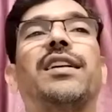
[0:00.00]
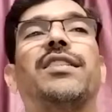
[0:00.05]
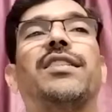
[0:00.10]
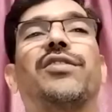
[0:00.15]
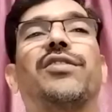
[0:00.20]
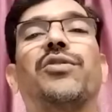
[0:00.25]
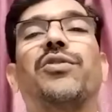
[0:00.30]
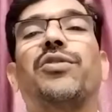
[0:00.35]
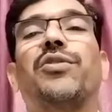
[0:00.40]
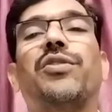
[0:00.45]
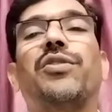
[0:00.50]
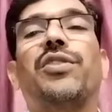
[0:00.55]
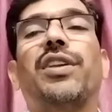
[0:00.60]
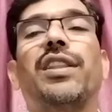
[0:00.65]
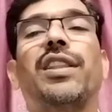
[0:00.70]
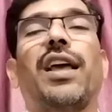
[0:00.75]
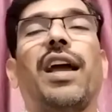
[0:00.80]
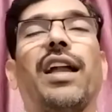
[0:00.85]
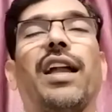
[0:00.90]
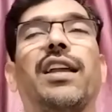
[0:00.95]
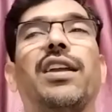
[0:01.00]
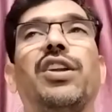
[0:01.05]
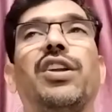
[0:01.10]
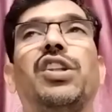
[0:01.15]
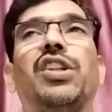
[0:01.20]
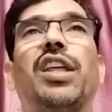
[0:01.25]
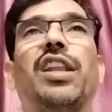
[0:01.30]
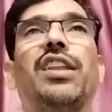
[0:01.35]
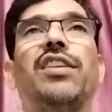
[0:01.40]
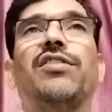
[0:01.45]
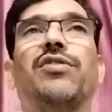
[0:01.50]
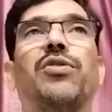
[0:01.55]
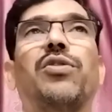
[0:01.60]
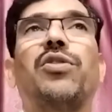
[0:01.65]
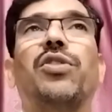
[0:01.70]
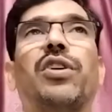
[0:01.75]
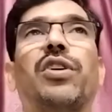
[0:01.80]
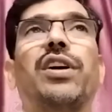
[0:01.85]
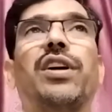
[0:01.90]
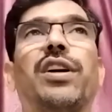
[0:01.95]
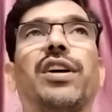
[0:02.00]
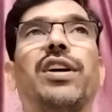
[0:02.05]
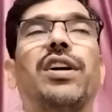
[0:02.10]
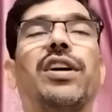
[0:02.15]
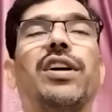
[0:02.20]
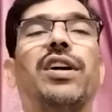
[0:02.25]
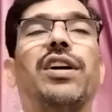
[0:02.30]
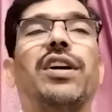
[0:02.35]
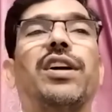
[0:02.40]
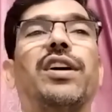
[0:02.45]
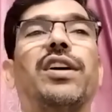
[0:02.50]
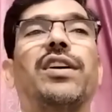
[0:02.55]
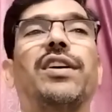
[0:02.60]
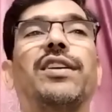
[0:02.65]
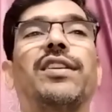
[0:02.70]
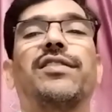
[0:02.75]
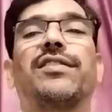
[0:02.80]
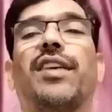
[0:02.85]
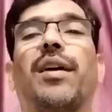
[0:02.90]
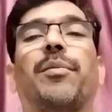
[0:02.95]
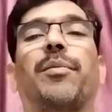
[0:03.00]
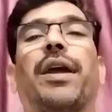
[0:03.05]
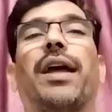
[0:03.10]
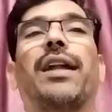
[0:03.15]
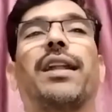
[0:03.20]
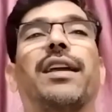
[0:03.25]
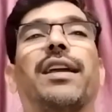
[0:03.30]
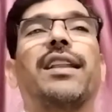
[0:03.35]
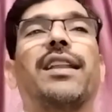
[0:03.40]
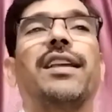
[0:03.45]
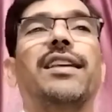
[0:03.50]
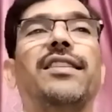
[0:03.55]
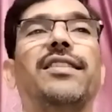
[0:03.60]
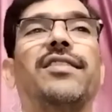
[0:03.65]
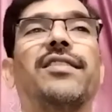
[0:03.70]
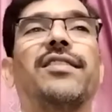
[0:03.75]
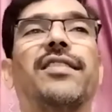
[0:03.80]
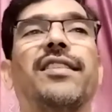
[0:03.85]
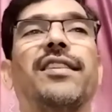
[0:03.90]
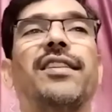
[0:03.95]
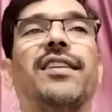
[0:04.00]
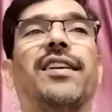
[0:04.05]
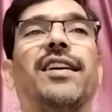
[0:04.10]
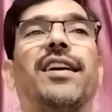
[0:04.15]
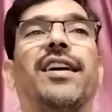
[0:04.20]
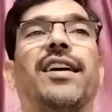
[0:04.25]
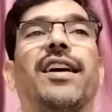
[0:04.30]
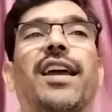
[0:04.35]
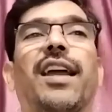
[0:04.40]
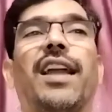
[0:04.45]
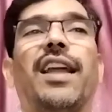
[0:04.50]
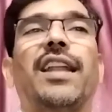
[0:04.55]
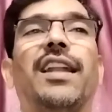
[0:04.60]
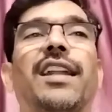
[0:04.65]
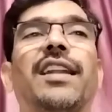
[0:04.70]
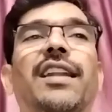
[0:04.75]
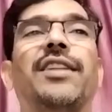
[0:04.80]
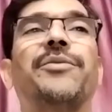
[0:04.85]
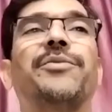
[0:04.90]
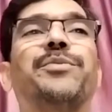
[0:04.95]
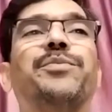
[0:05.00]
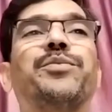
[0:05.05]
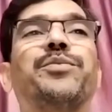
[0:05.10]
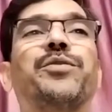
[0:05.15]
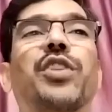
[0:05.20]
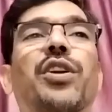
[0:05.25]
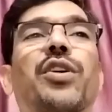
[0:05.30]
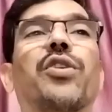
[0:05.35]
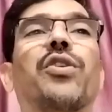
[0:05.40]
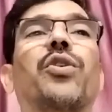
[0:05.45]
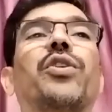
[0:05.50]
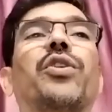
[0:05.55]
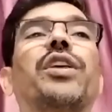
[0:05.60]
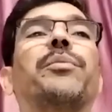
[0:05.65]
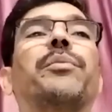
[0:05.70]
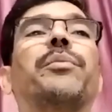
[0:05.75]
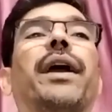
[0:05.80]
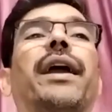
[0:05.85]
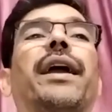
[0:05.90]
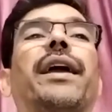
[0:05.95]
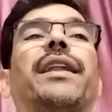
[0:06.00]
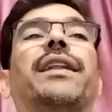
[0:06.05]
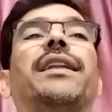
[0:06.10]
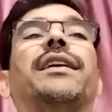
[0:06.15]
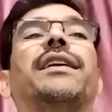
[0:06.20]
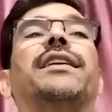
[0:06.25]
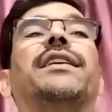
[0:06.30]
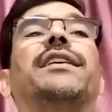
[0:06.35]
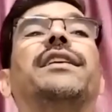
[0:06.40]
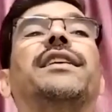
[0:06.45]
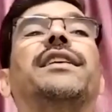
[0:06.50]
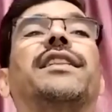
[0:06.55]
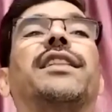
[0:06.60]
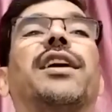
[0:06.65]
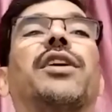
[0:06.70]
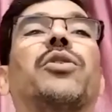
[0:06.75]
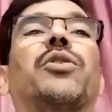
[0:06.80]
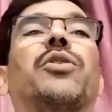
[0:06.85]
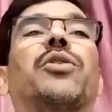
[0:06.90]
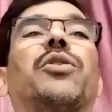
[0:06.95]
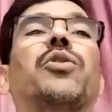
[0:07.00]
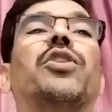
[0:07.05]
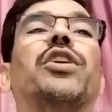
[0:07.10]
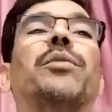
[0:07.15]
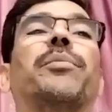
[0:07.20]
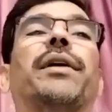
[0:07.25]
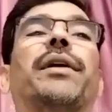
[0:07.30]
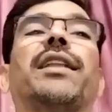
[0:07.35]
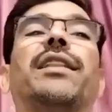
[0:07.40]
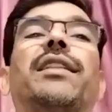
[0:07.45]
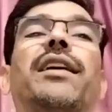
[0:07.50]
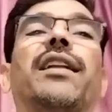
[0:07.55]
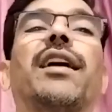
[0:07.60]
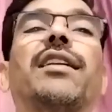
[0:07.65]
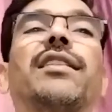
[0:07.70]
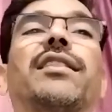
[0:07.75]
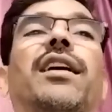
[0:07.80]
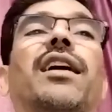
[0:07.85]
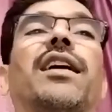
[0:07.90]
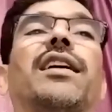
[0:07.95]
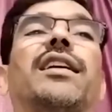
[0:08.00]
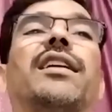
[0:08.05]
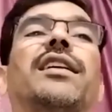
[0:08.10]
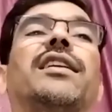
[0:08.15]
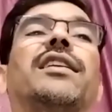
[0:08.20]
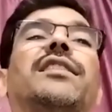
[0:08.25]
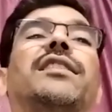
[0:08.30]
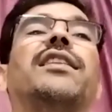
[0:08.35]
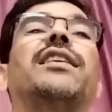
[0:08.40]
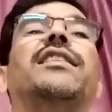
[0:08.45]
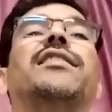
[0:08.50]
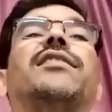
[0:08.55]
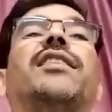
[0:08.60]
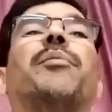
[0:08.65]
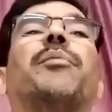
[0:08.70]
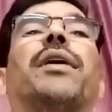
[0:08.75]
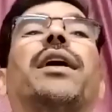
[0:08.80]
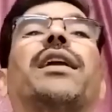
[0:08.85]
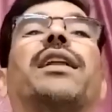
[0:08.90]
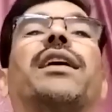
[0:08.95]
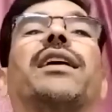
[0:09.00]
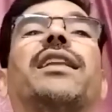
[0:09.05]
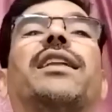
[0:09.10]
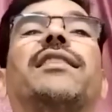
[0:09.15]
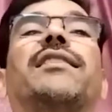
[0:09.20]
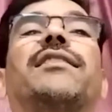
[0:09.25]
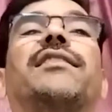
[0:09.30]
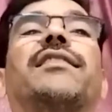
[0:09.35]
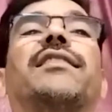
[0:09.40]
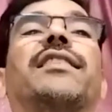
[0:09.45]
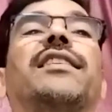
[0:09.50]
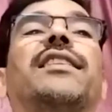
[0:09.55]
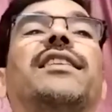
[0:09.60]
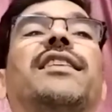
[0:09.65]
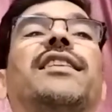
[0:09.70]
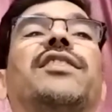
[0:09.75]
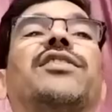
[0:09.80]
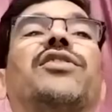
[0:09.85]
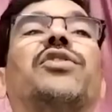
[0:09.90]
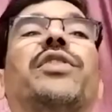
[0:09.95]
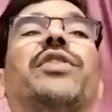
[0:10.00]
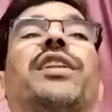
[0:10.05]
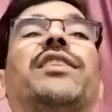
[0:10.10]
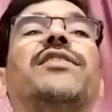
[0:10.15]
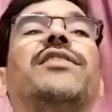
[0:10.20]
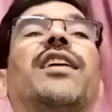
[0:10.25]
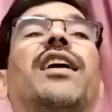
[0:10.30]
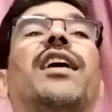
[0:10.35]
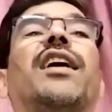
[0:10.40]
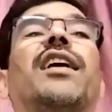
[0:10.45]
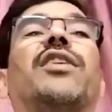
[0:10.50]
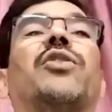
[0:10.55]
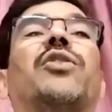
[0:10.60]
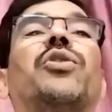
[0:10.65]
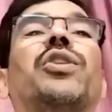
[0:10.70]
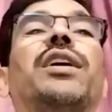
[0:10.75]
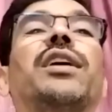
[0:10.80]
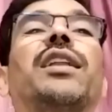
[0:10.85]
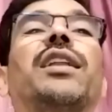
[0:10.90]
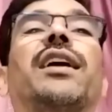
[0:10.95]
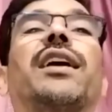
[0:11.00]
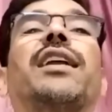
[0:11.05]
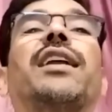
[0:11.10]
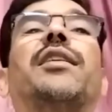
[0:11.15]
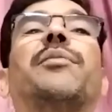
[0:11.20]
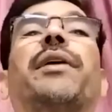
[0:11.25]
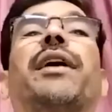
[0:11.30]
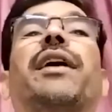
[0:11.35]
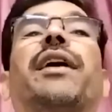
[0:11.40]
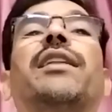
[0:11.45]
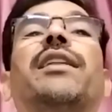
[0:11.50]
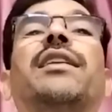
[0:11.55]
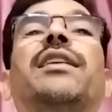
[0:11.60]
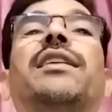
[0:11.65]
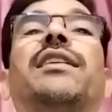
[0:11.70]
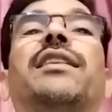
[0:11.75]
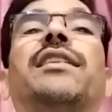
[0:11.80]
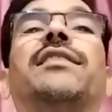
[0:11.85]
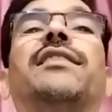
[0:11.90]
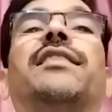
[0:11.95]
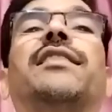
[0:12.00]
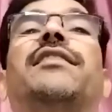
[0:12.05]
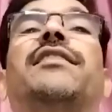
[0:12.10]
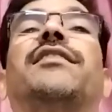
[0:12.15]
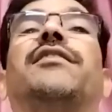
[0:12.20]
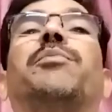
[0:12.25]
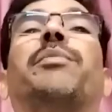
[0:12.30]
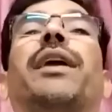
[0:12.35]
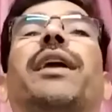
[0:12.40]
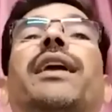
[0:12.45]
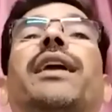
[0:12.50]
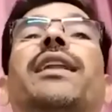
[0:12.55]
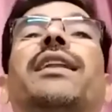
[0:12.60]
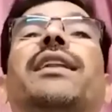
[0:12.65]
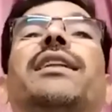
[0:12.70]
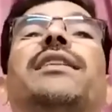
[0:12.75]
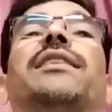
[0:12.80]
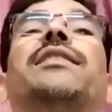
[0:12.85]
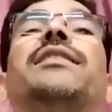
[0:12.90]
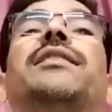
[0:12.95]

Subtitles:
So in acute, there is no subcategories. In chronic pain, there are the three subcategories. So one is the chronic recurrent pain. This pain